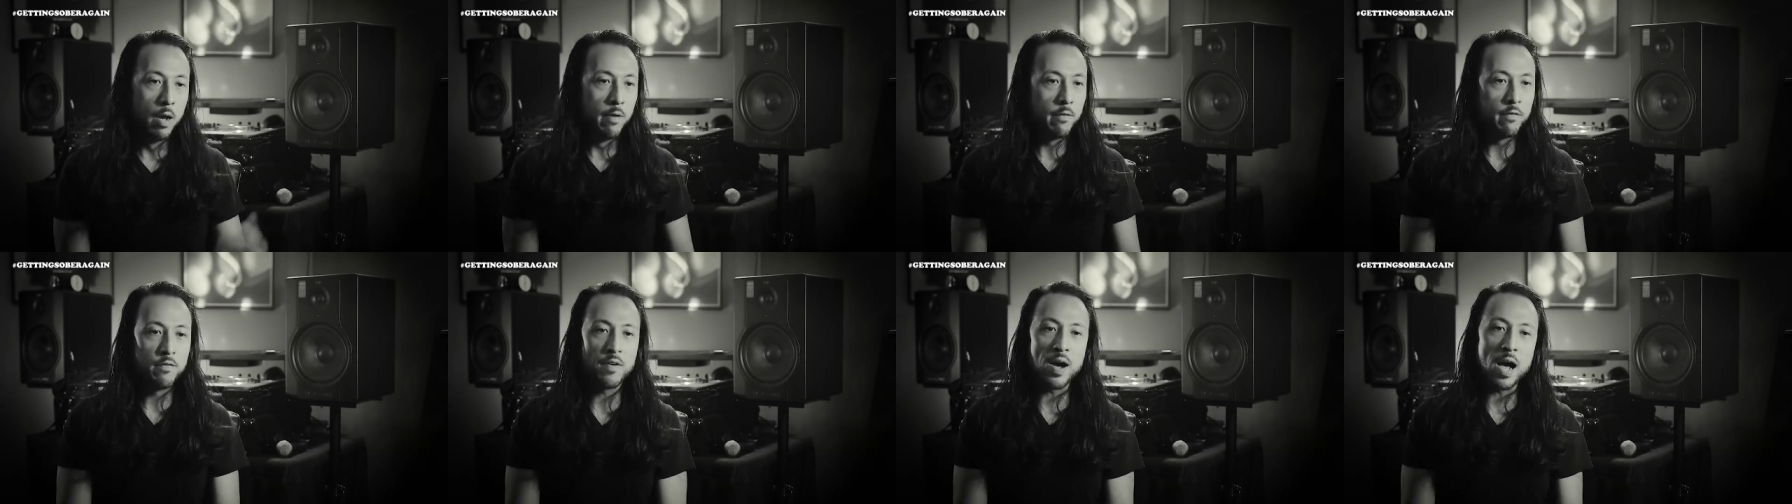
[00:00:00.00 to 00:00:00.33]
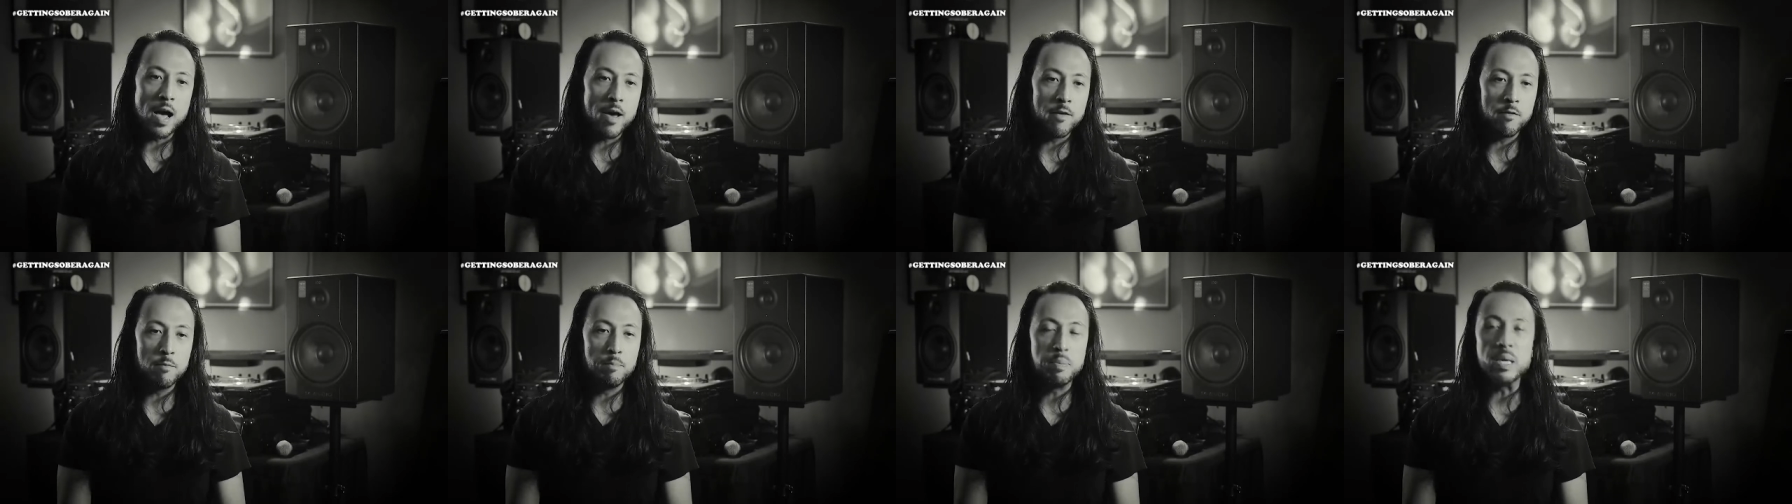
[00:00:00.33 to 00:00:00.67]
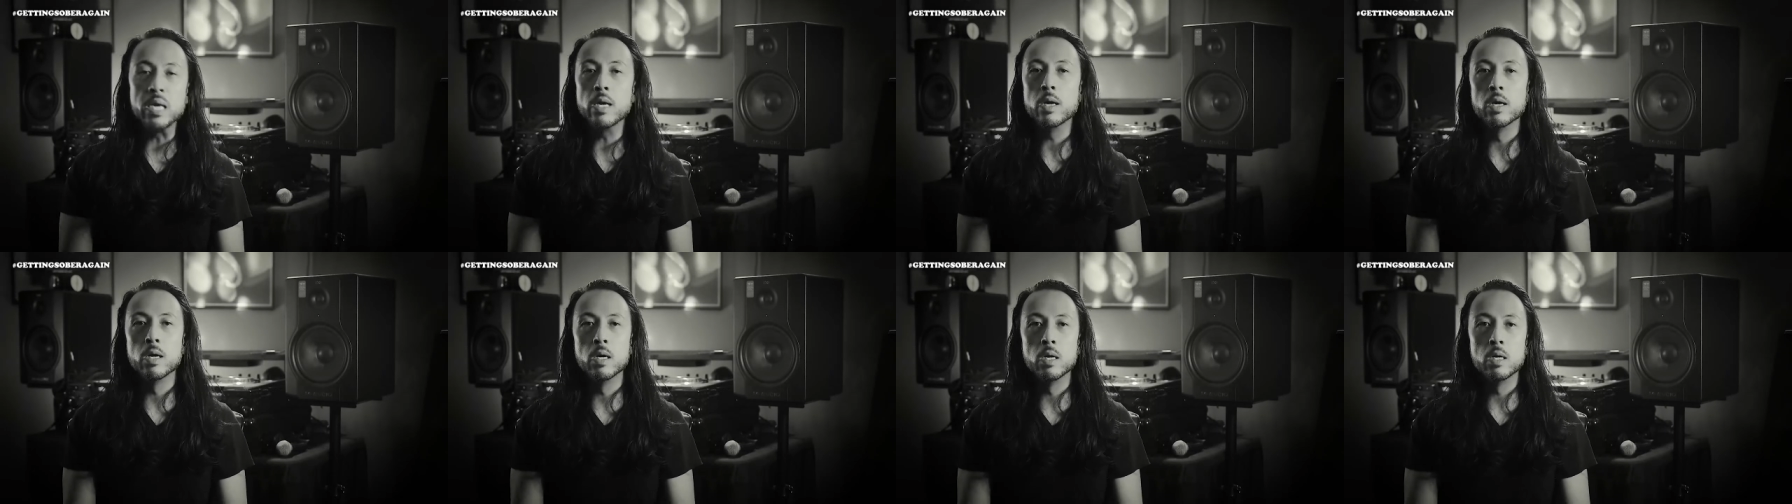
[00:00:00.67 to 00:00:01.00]
five
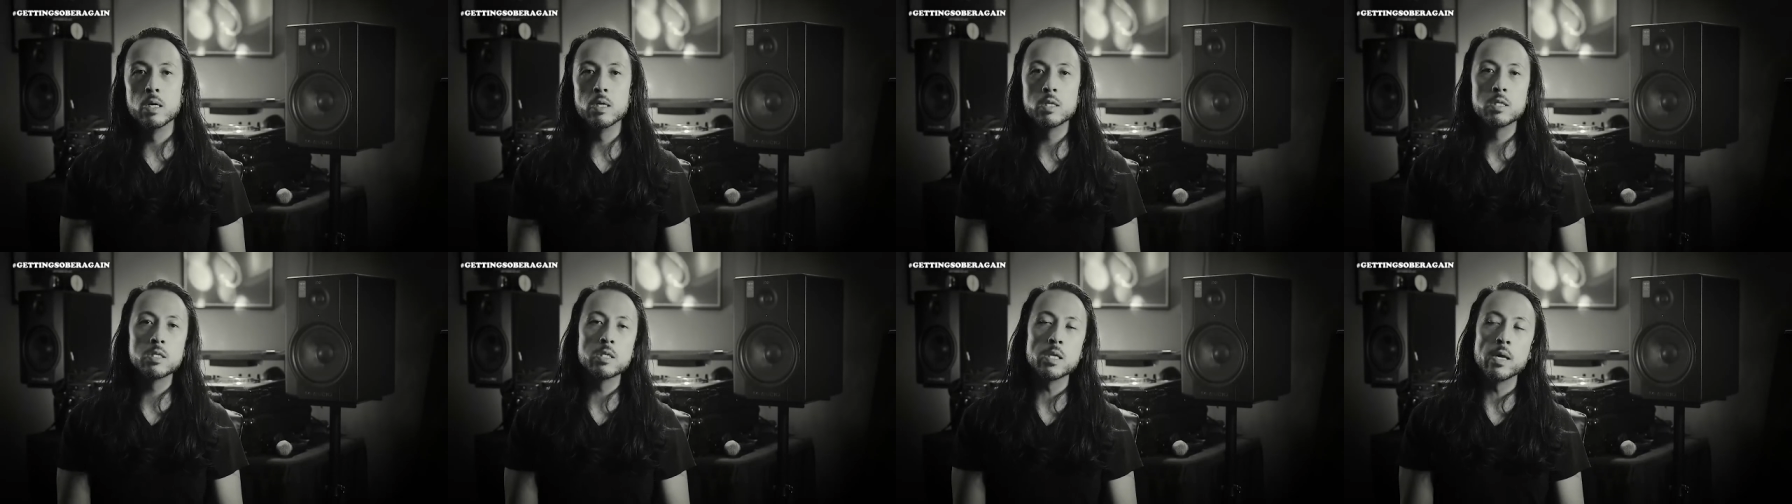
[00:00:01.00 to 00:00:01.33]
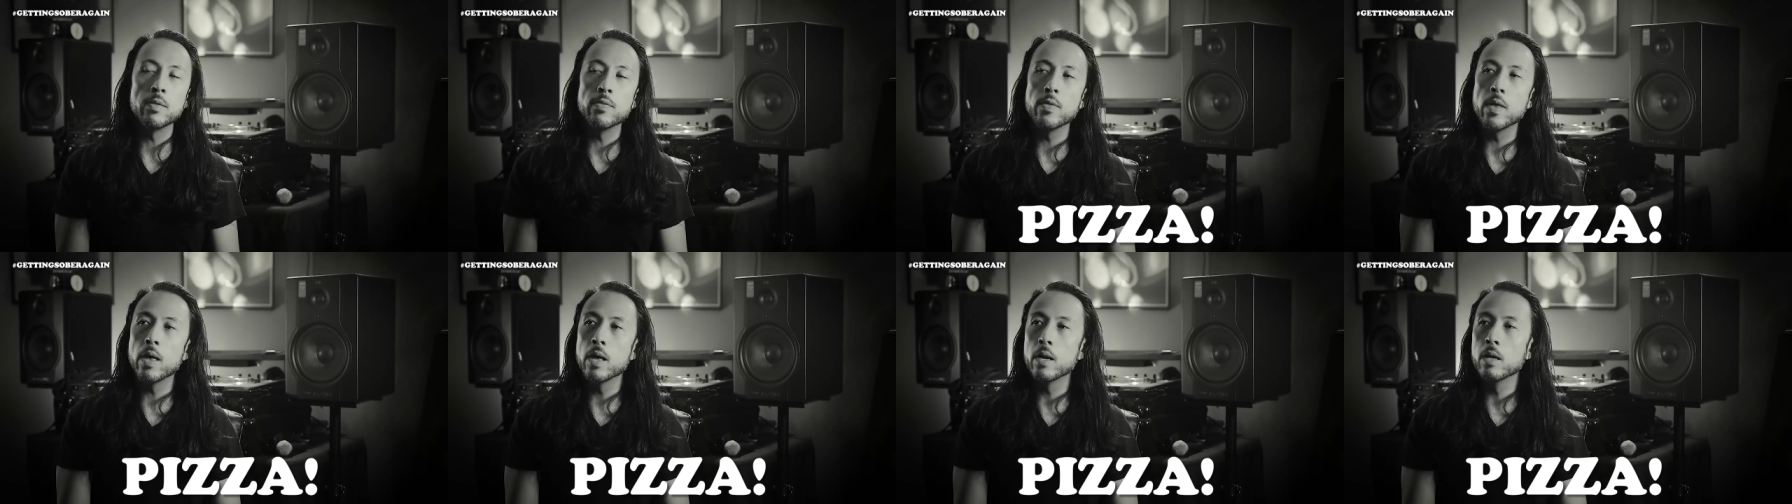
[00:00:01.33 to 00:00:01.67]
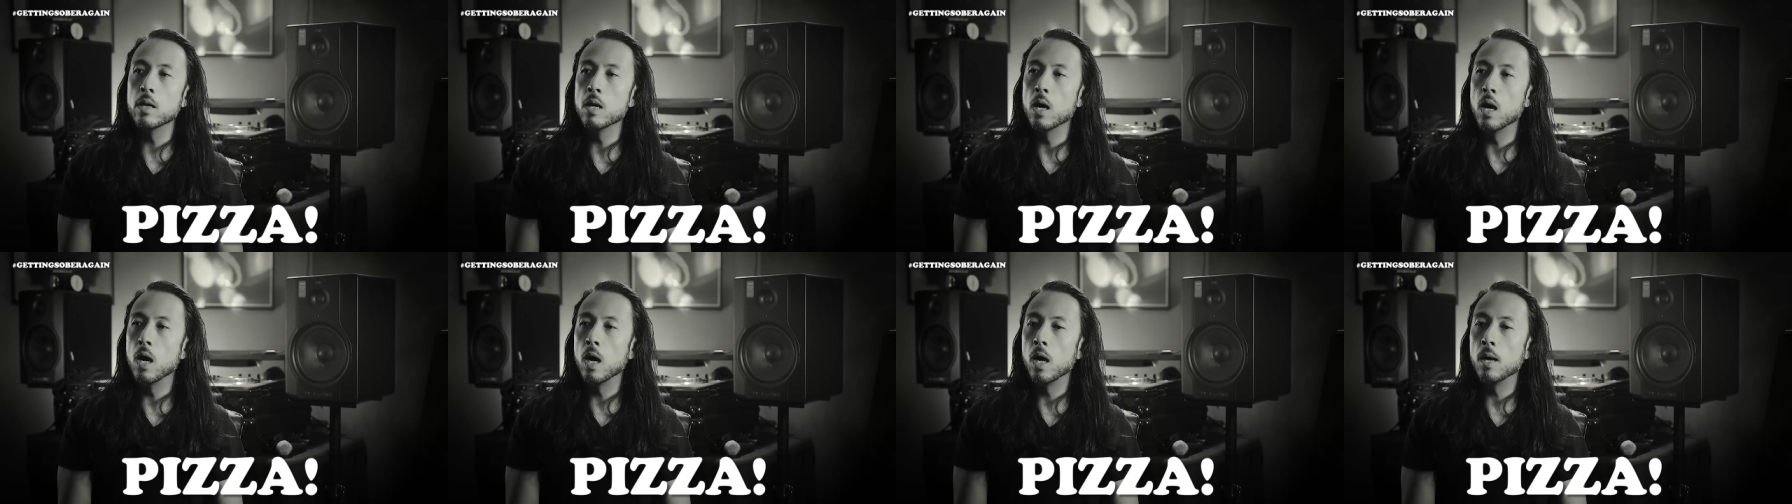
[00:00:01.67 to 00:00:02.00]
beers and
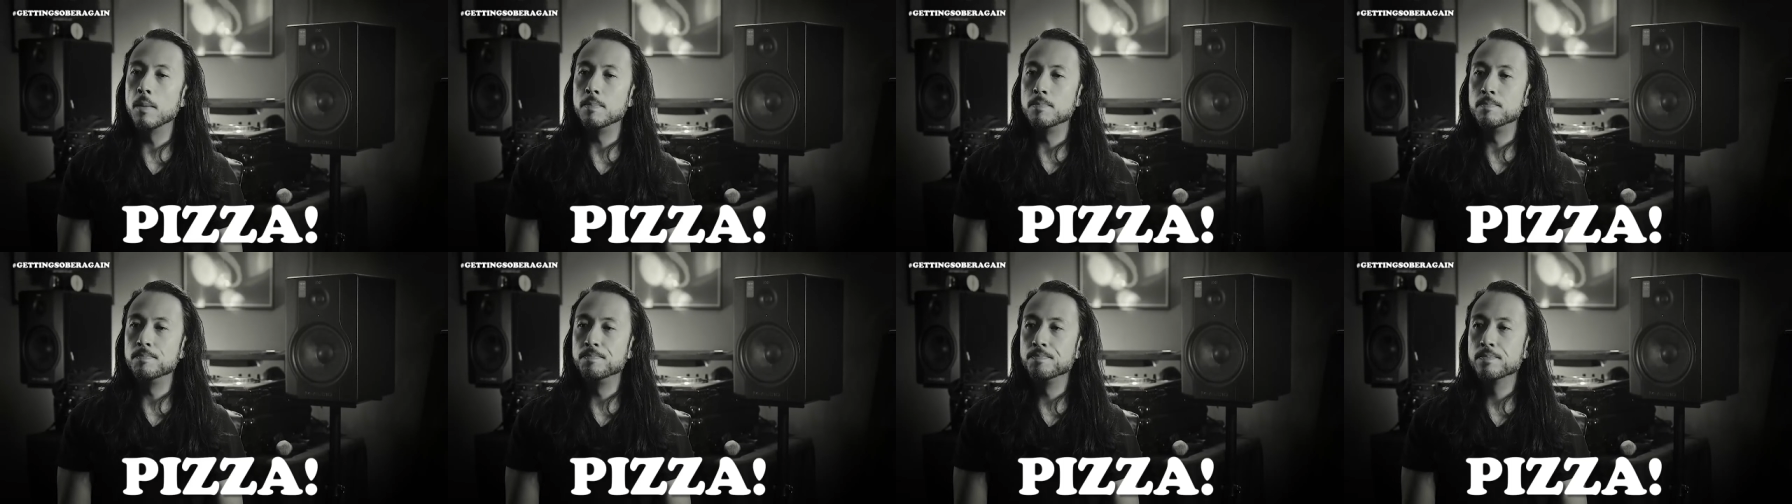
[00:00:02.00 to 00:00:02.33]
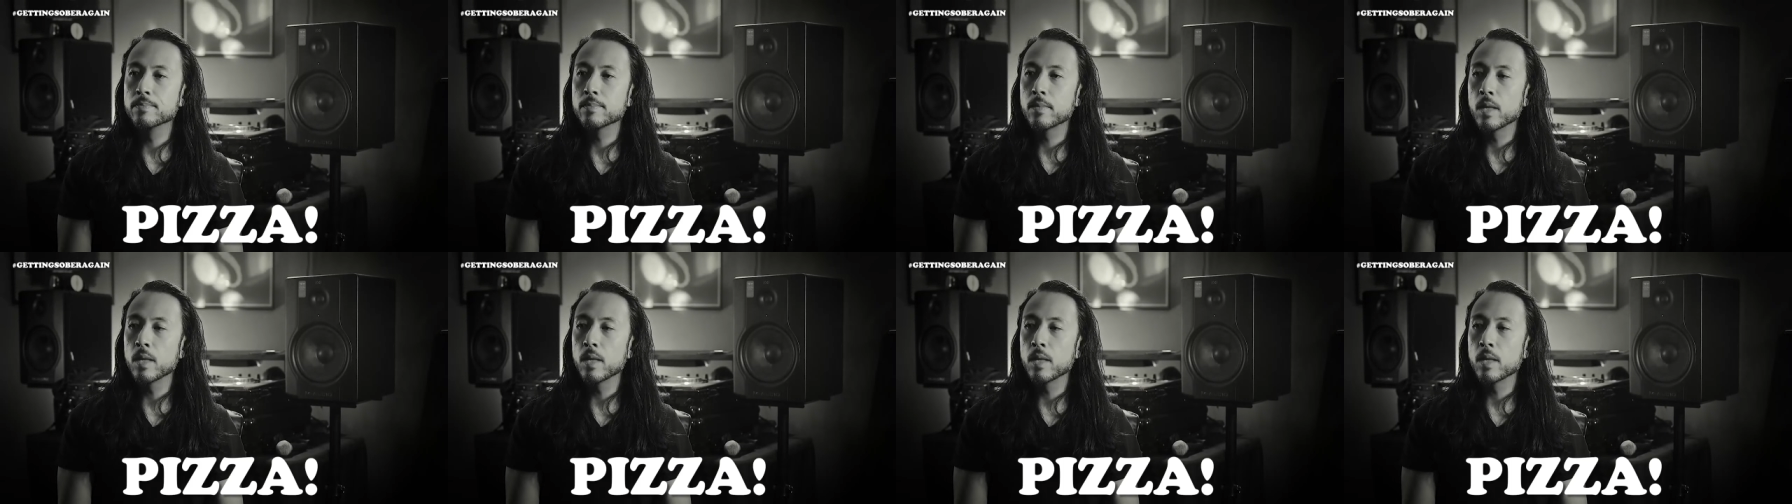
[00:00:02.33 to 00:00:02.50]
then um